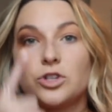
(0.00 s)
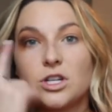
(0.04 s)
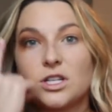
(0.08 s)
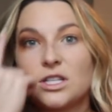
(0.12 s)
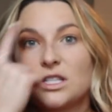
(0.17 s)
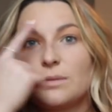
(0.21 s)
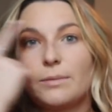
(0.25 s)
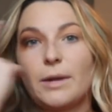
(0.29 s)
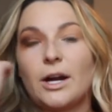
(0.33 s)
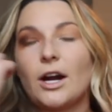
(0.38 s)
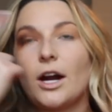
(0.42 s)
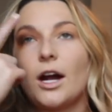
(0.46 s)

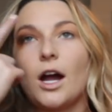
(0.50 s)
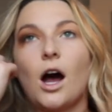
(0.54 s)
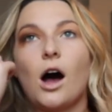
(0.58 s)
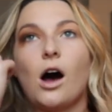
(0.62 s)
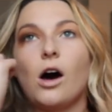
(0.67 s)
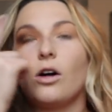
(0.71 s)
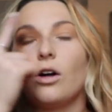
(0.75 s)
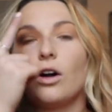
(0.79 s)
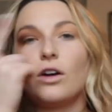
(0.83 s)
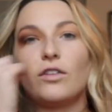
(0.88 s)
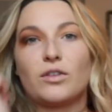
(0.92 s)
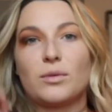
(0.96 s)
Just smear it
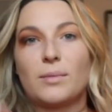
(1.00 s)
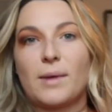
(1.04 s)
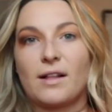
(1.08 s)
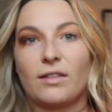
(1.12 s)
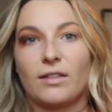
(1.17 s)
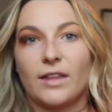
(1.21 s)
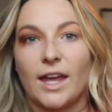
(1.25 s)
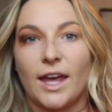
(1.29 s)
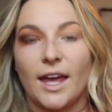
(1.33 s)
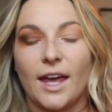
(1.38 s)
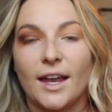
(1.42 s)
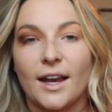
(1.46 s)
all over my
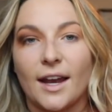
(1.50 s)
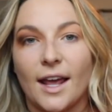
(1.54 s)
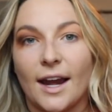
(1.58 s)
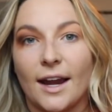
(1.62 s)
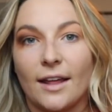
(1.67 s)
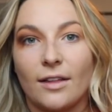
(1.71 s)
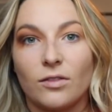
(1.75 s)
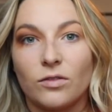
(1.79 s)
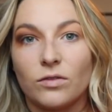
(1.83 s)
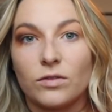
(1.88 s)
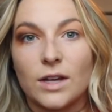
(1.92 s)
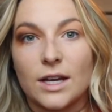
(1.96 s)
lid, and
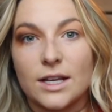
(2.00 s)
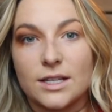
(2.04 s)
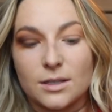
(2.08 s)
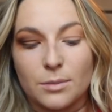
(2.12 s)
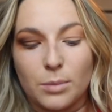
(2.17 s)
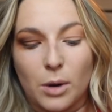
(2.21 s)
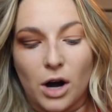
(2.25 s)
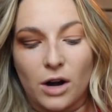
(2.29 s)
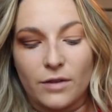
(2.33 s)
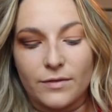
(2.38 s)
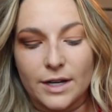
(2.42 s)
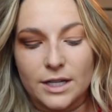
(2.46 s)
it is a
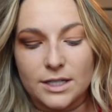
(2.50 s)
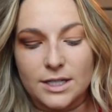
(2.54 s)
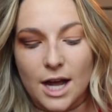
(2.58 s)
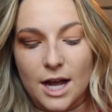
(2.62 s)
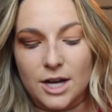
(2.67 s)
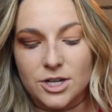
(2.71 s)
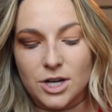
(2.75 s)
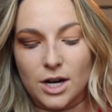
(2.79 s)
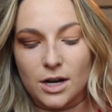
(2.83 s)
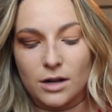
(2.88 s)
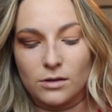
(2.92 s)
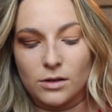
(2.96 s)
perfect
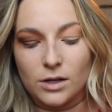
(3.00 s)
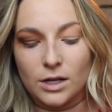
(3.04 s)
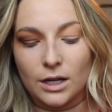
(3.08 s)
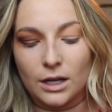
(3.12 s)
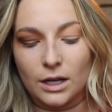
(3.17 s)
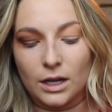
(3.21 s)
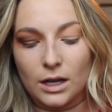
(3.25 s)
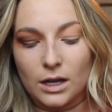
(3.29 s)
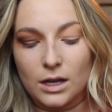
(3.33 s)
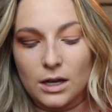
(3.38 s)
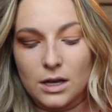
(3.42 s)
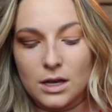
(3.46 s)
eyeshadow
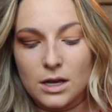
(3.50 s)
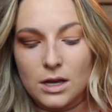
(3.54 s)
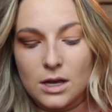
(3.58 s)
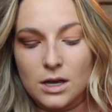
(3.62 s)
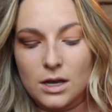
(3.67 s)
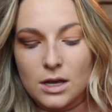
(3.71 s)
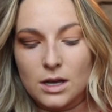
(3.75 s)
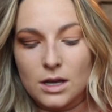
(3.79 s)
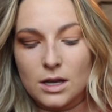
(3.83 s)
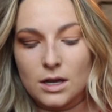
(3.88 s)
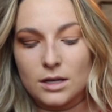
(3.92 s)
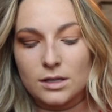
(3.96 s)
look.
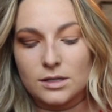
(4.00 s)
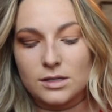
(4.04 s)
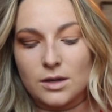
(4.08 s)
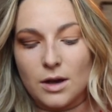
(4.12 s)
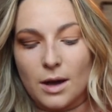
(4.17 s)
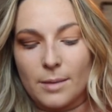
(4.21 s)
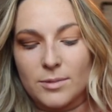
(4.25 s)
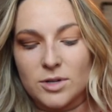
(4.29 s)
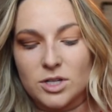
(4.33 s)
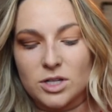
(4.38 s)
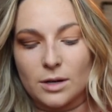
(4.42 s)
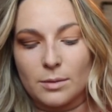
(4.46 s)
So
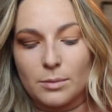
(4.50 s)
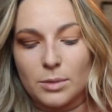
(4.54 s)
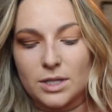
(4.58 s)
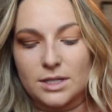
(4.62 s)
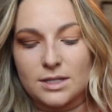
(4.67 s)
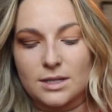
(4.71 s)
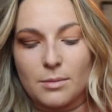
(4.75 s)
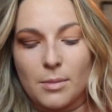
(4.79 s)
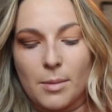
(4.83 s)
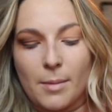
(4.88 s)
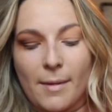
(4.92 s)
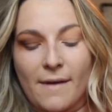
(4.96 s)
I'm just gonna put
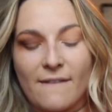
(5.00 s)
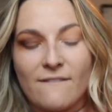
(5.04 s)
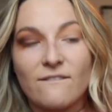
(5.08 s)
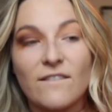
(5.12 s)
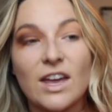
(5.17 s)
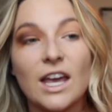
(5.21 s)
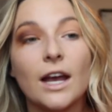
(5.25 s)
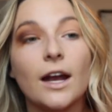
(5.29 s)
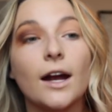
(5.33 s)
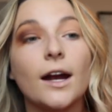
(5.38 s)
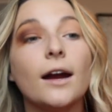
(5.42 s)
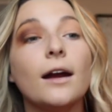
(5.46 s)
some on my
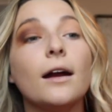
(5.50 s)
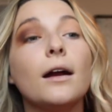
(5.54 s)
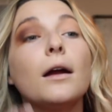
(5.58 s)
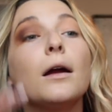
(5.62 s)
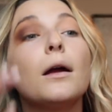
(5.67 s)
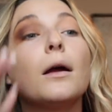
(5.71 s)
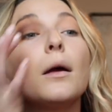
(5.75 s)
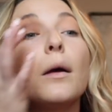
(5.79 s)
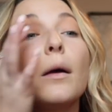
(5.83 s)
finger.